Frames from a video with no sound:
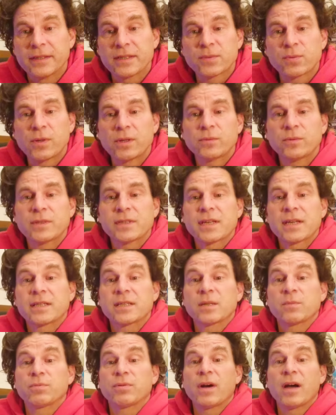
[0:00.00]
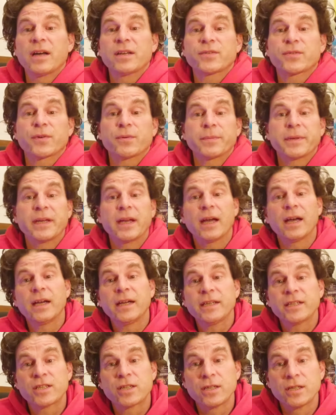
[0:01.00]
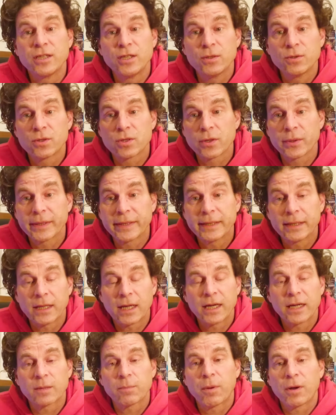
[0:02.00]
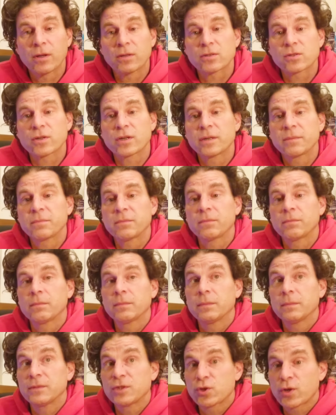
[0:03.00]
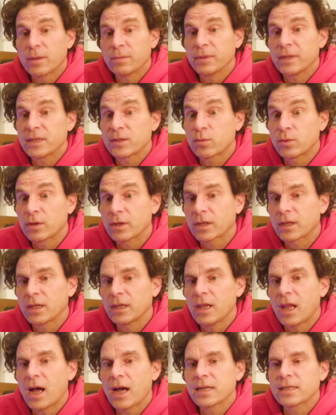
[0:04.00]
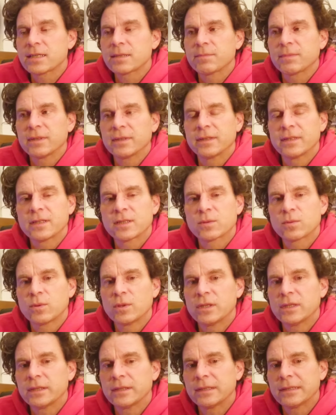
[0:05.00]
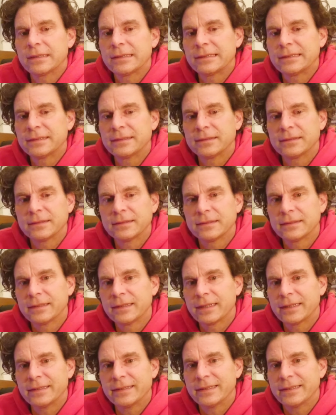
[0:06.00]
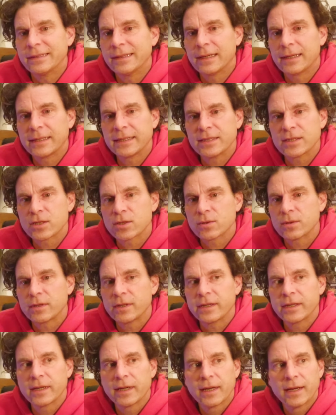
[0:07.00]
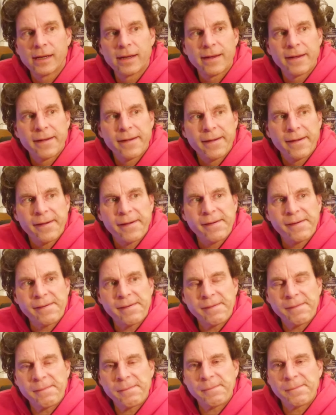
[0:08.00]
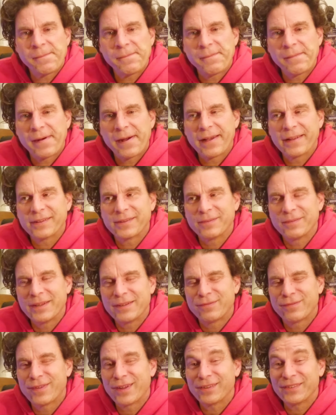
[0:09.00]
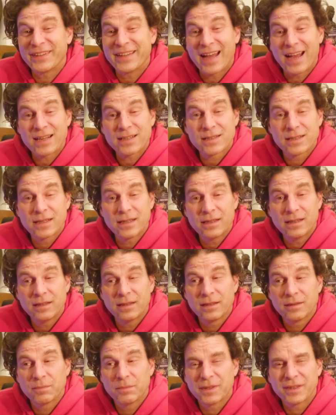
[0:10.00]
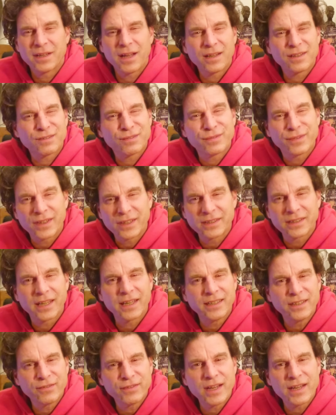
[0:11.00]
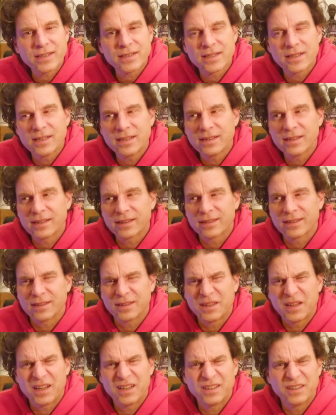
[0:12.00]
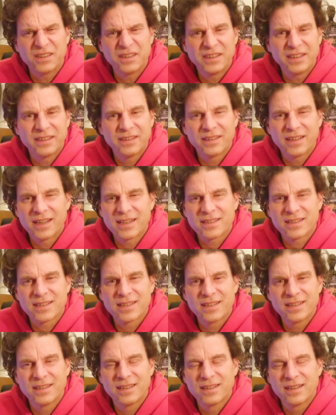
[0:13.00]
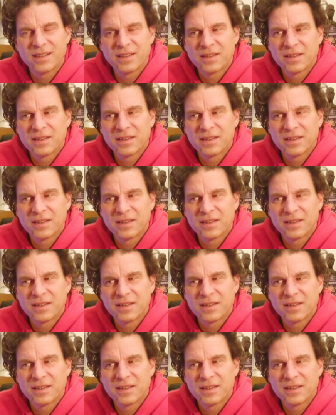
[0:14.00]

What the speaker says: This one was a surprise for me. I usually like Paul Tremblay's work a lot, but this one I did not enjoy. It felt nasty, but not a fun kind of nasty, like an ugly nasty.